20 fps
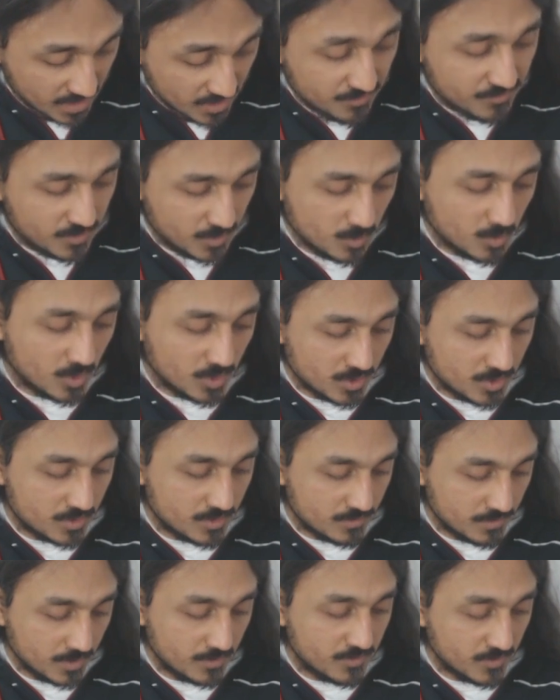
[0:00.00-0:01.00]
if you
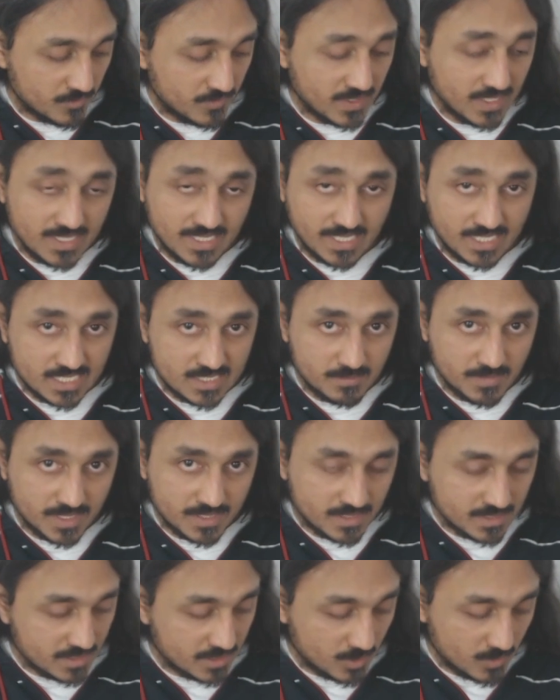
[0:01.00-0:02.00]
feel that is
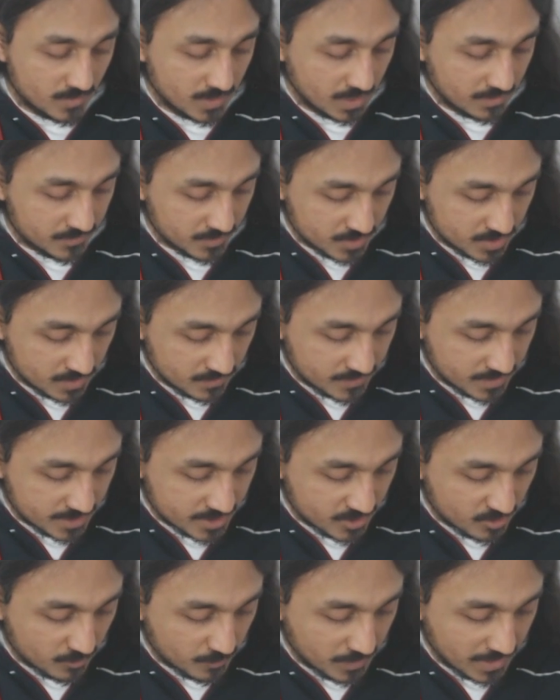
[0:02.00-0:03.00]
better, then you will have to shift.
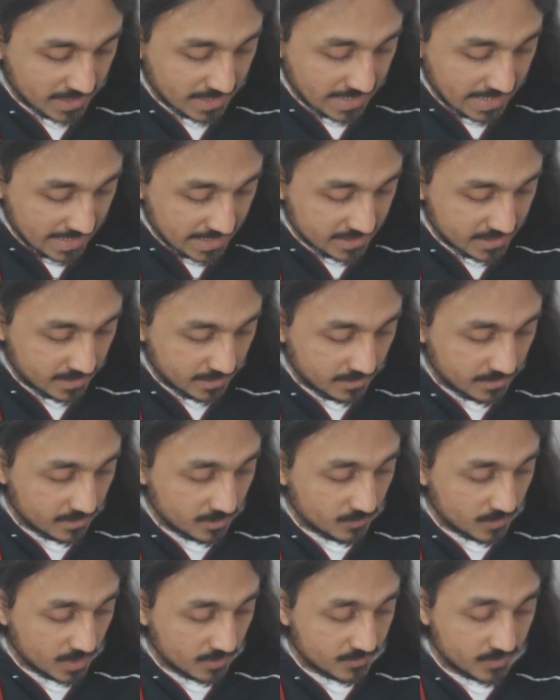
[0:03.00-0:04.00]
Instead of playing 8
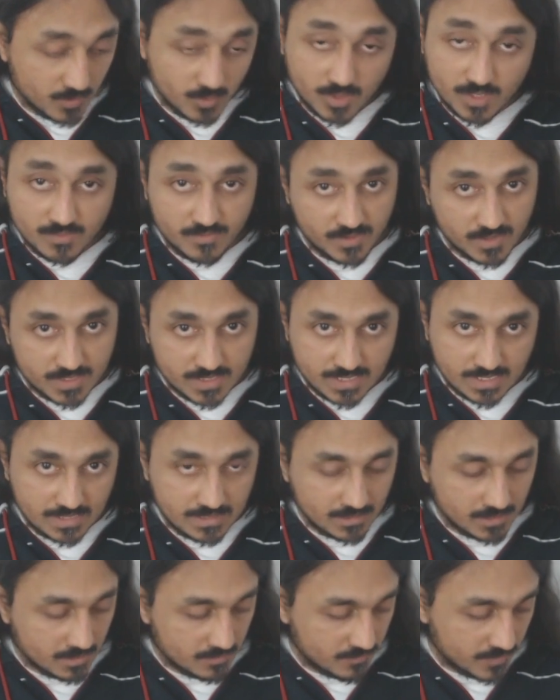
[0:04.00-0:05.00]
here, you will have to go to the first
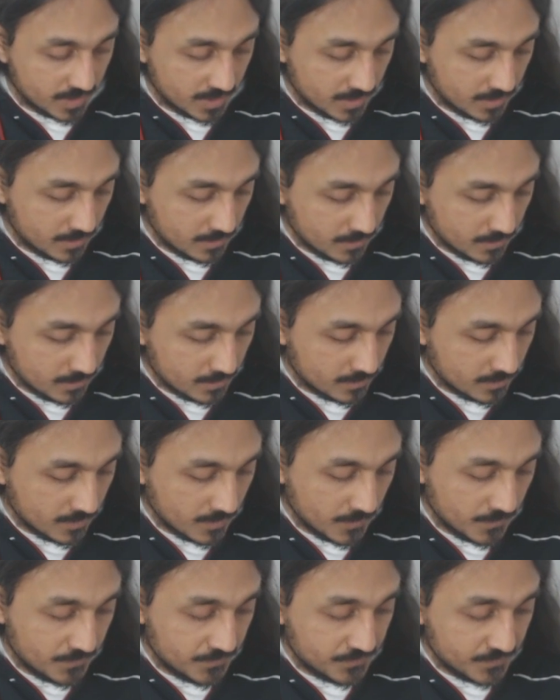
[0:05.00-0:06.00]
and 3rd fret
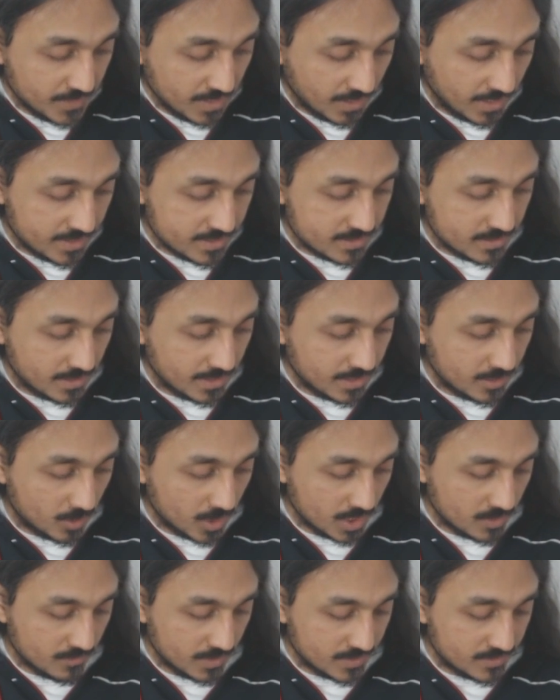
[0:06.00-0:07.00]
and slide
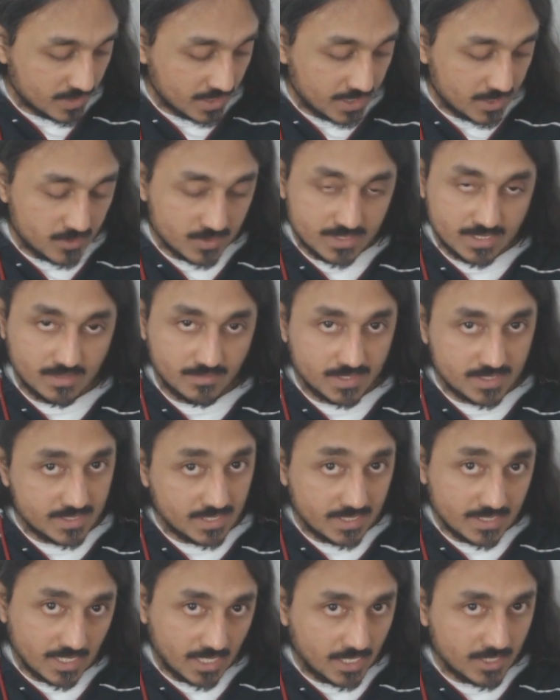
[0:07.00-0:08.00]
all the way 3 to 7.
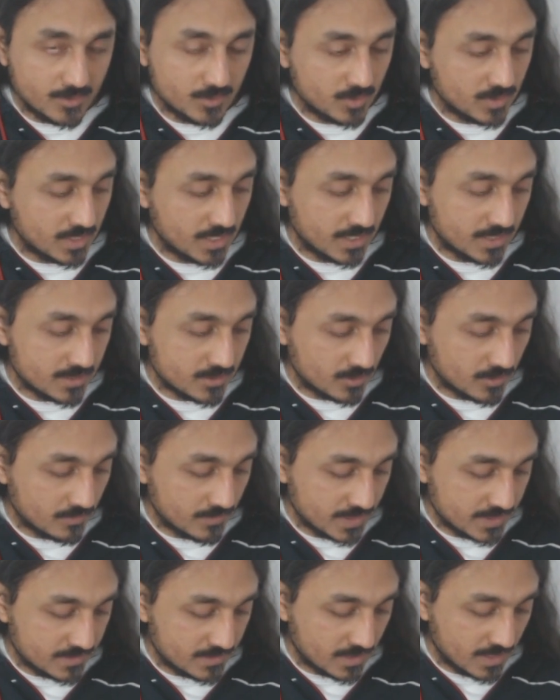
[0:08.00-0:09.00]
See, in the Arohana it is
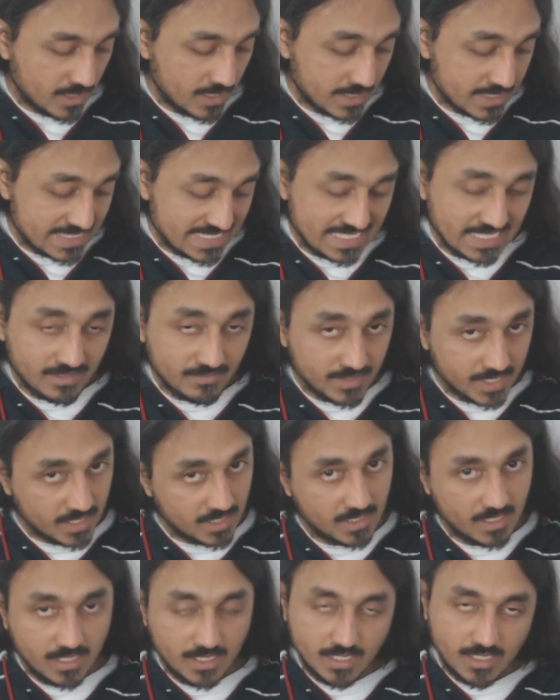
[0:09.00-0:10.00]
always 3 and
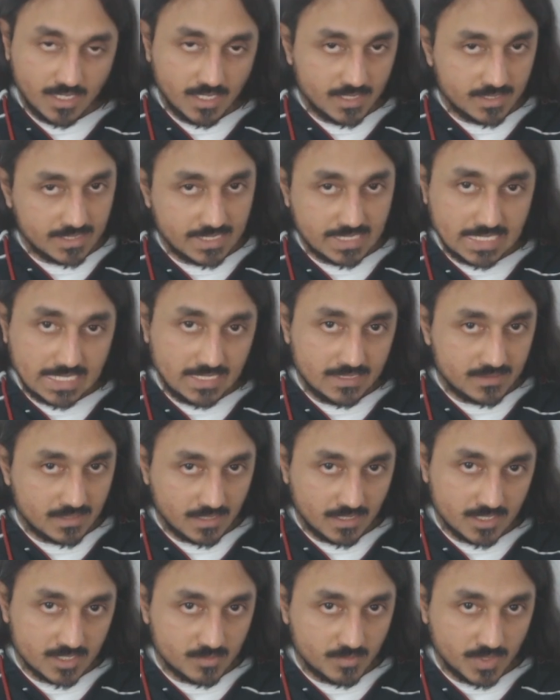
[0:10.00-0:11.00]
7. The knee
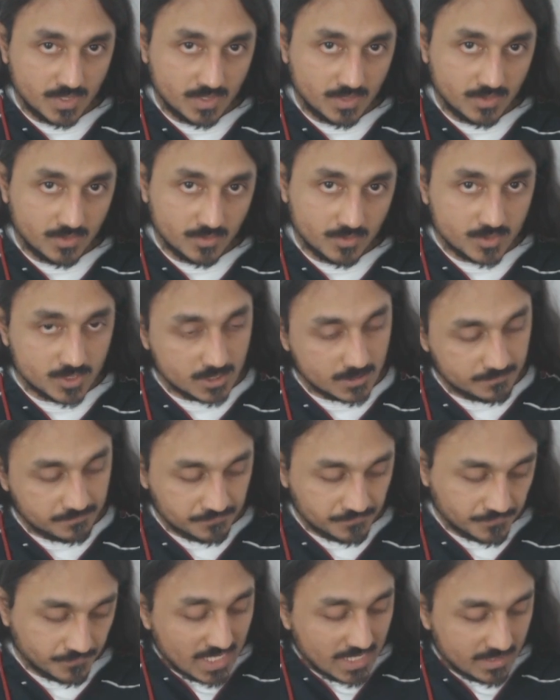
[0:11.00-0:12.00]
3 is being used.
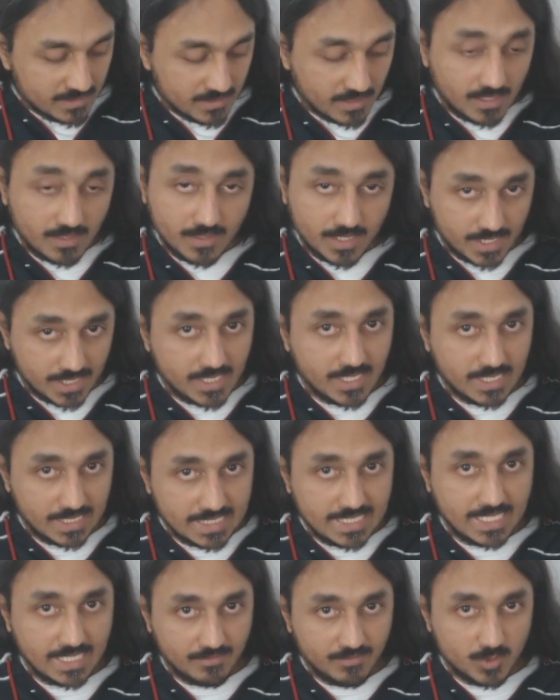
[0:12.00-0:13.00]
Only in
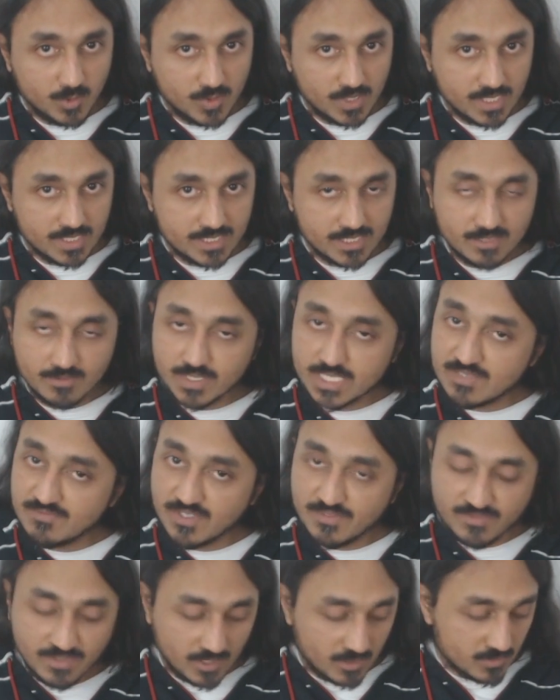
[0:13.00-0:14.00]
an Avarohana situation
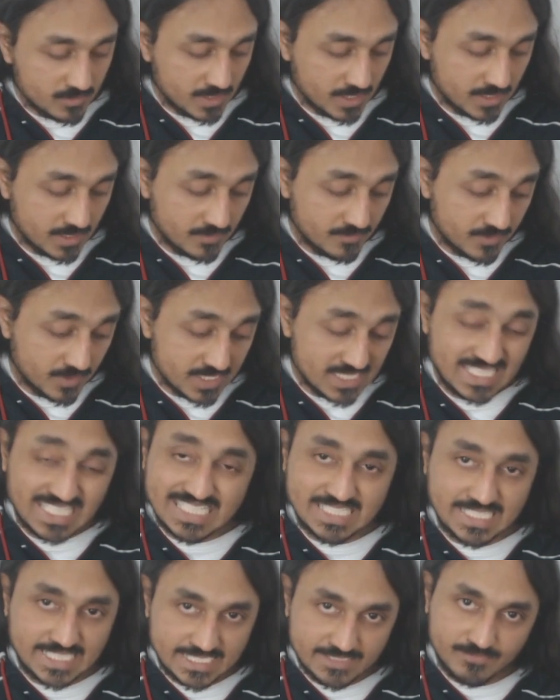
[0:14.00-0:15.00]
we found that the first
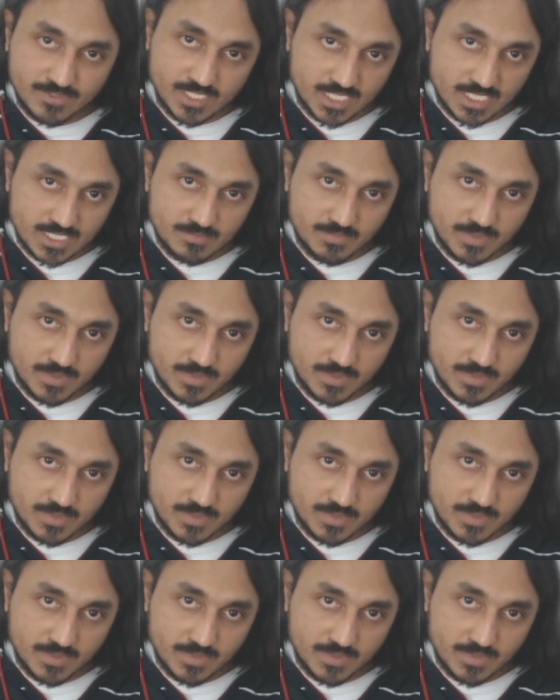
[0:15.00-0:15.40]
and 6th fret